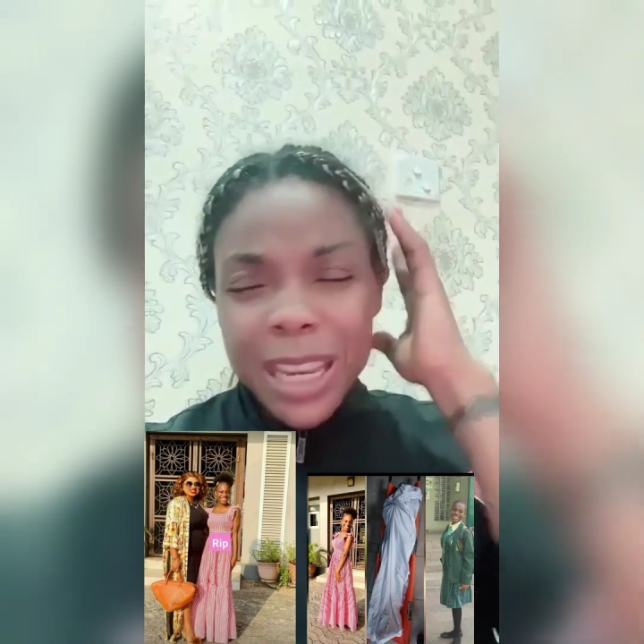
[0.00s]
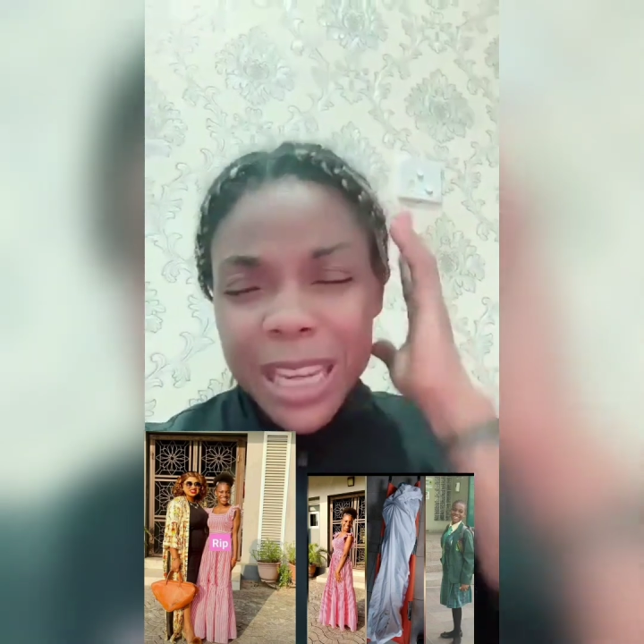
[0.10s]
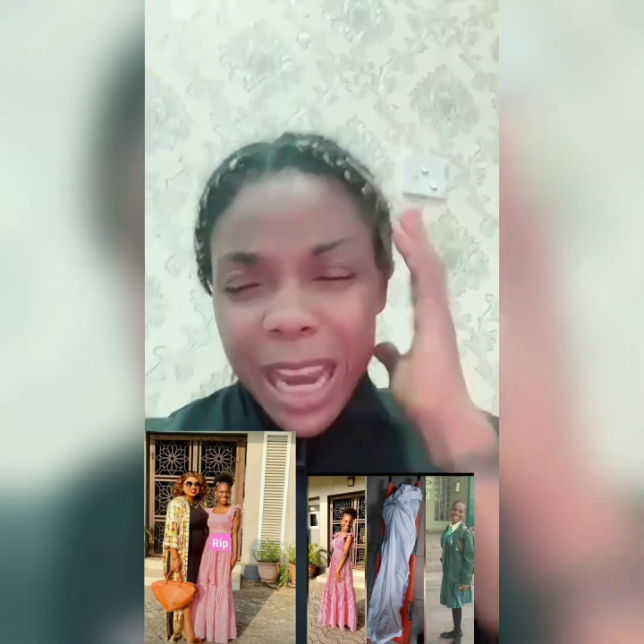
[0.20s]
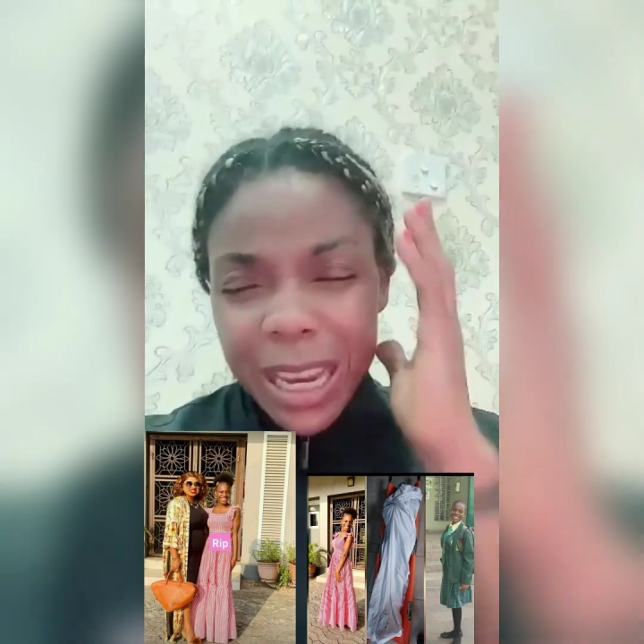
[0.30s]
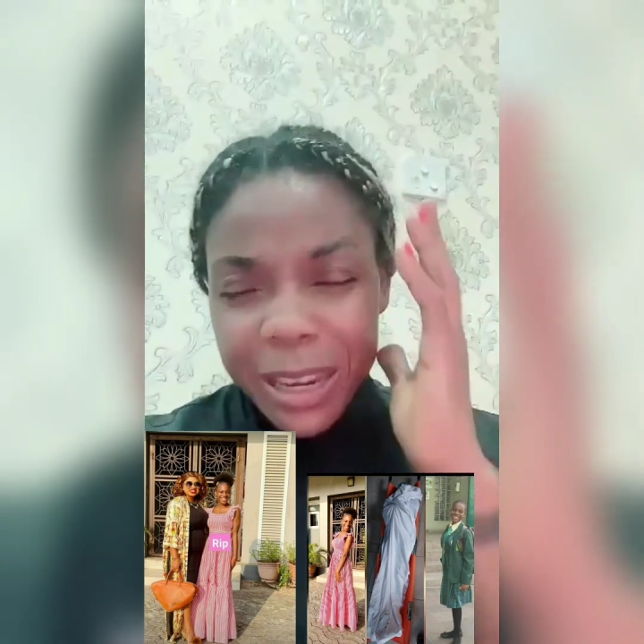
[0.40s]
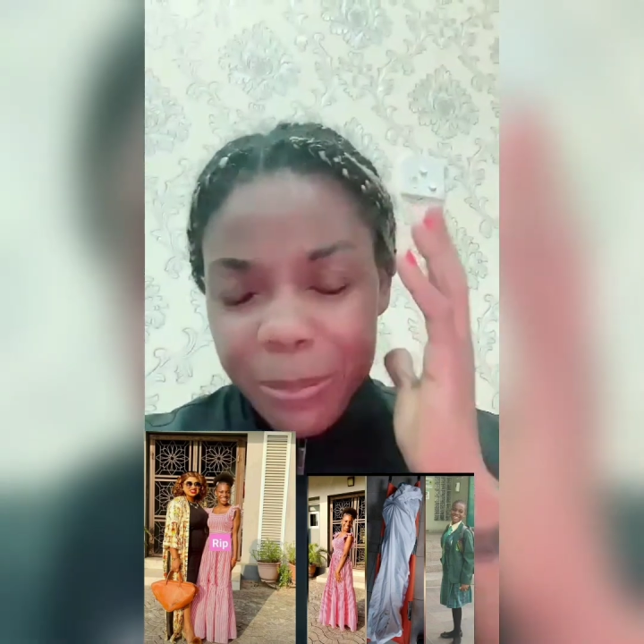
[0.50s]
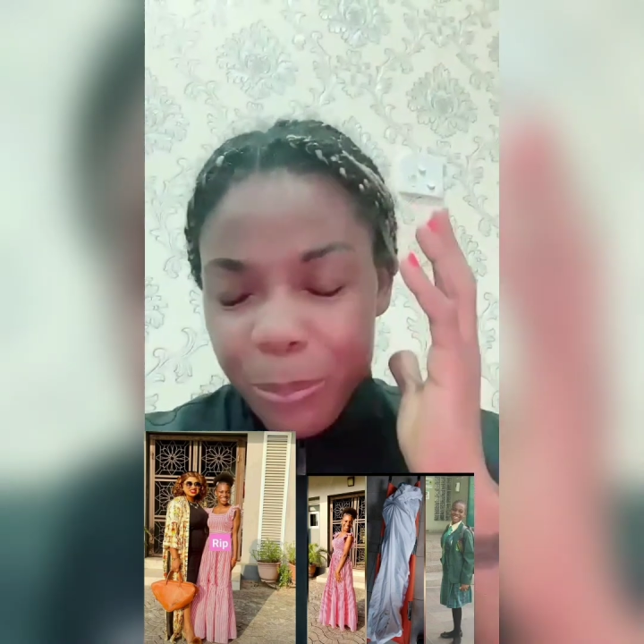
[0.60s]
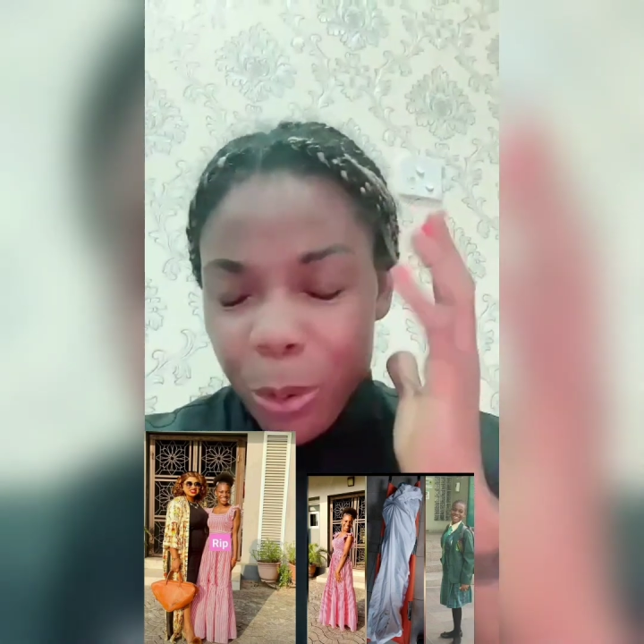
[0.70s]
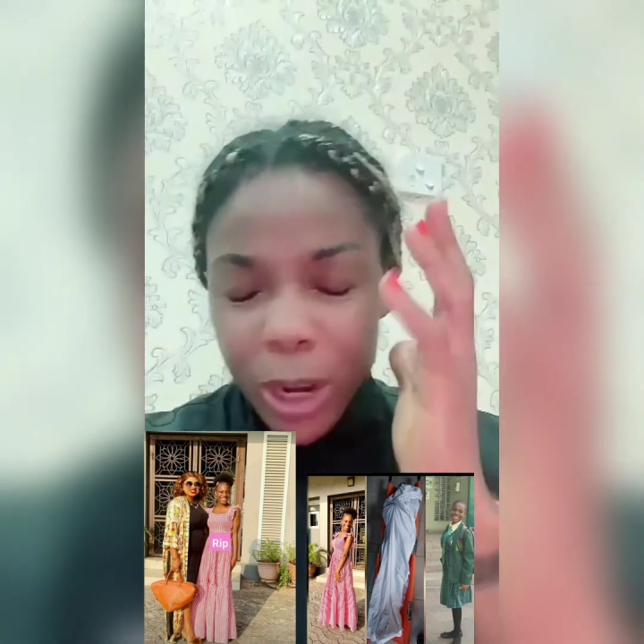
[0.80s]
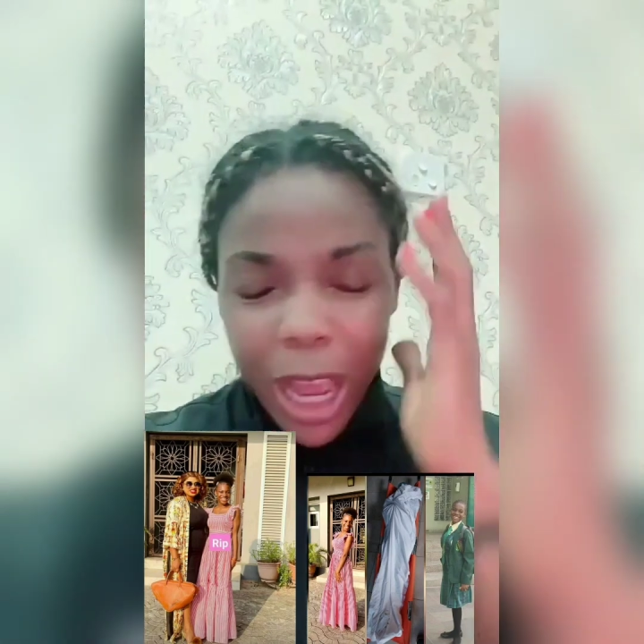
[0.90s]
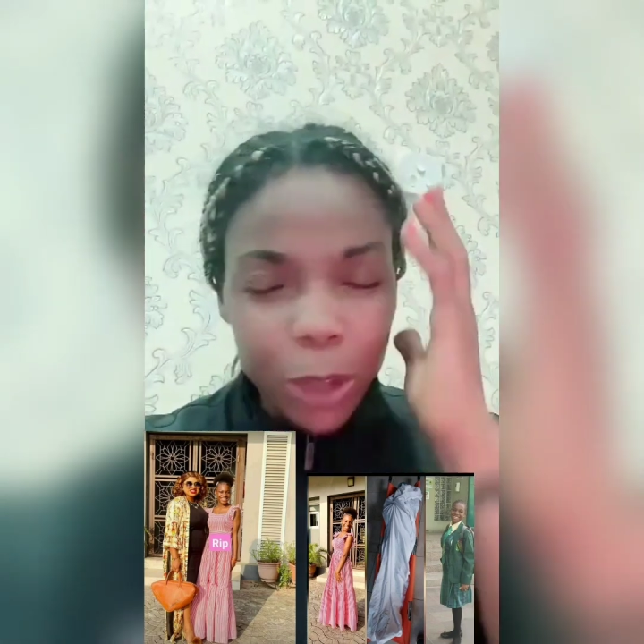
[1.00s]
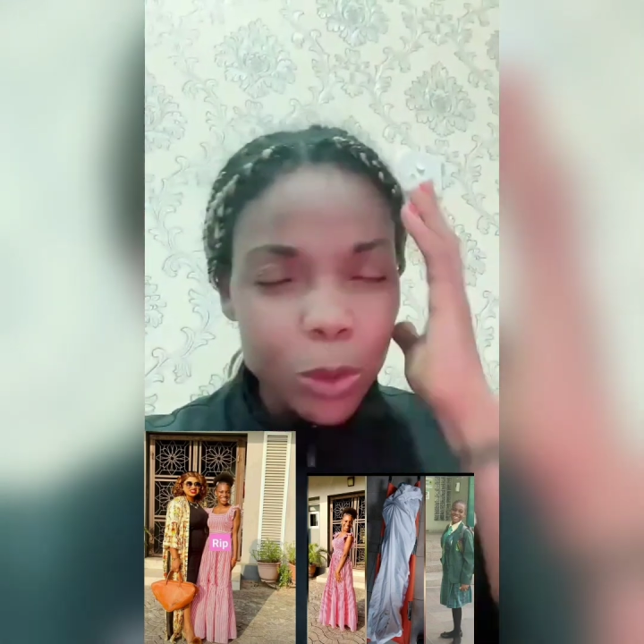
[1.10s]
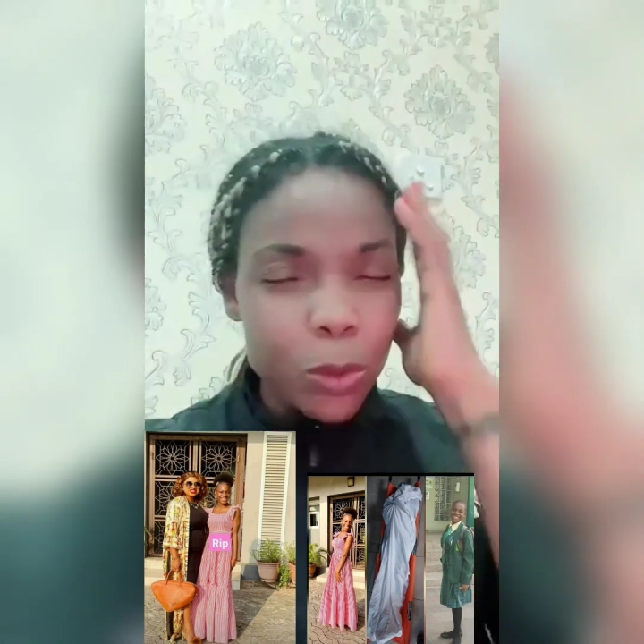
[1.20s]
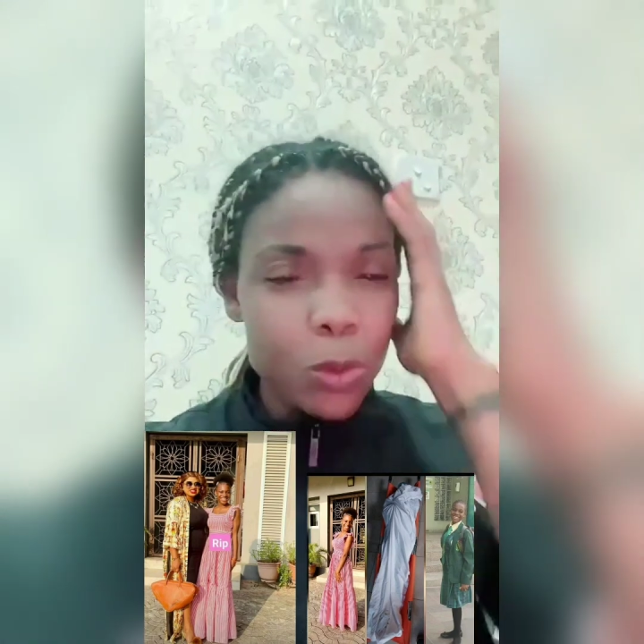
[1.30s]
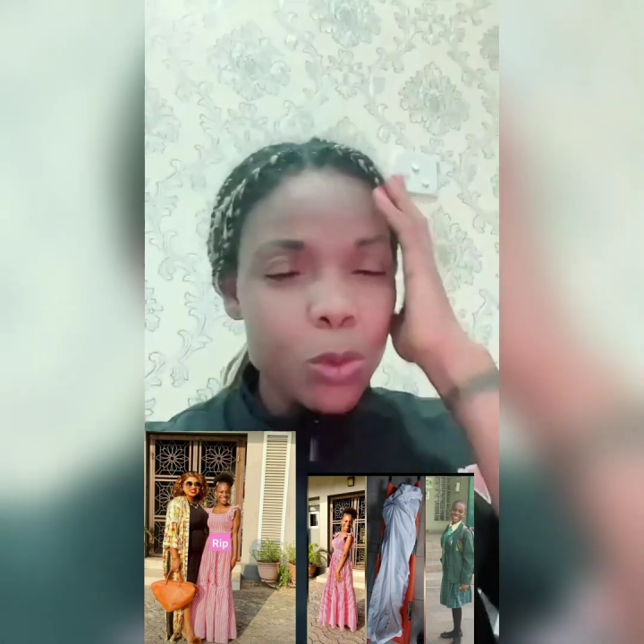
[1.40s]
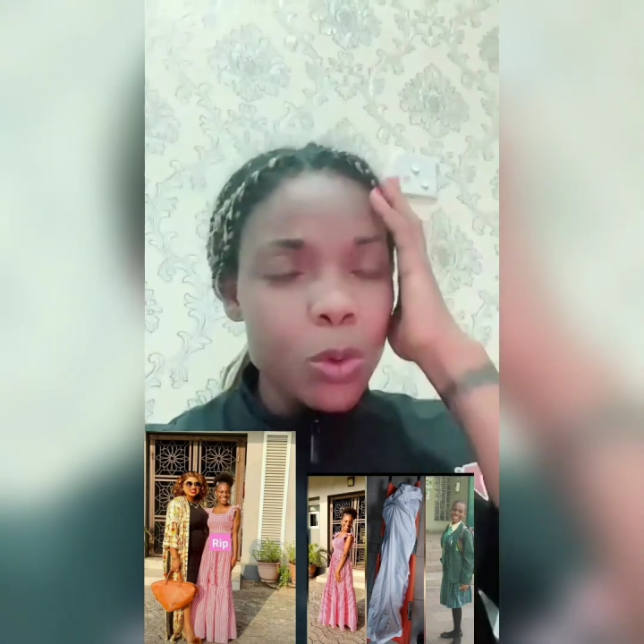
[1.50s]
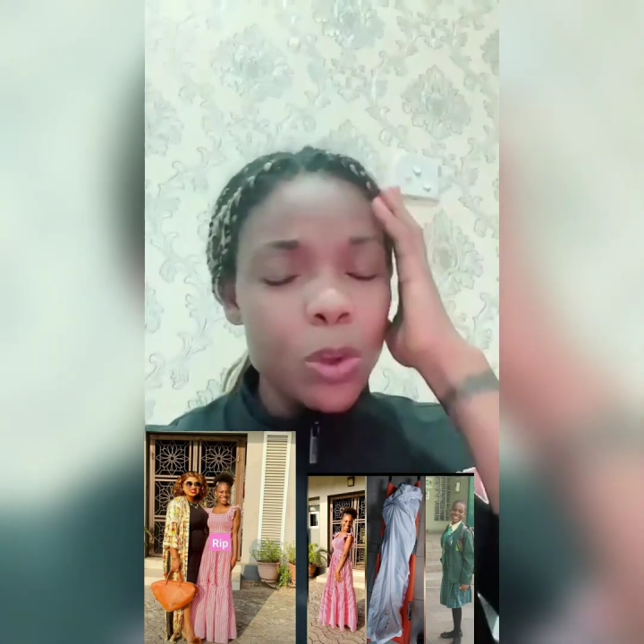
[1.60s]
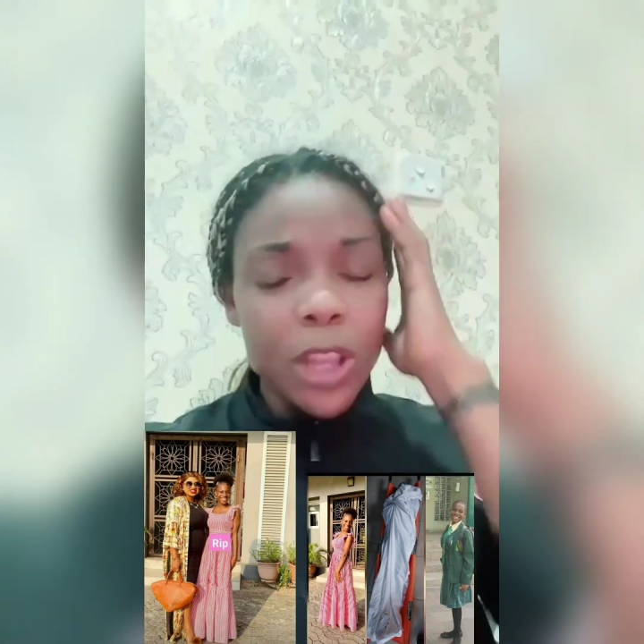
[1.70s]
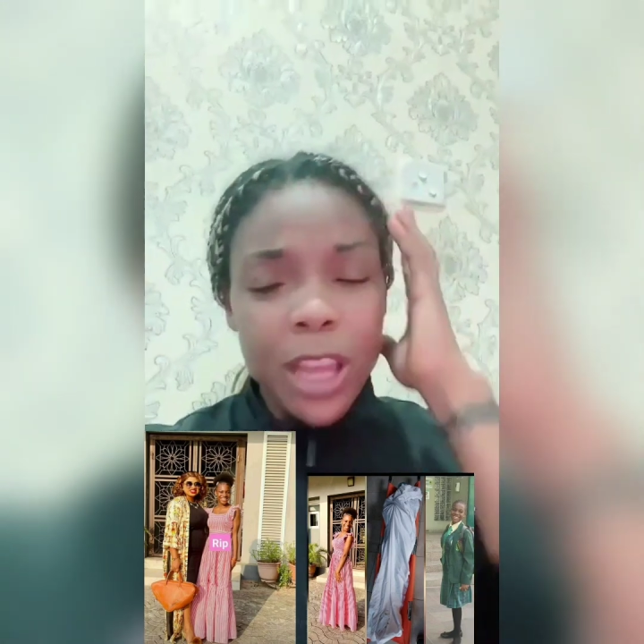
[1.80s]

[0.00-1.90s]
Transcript: then pull her out of school?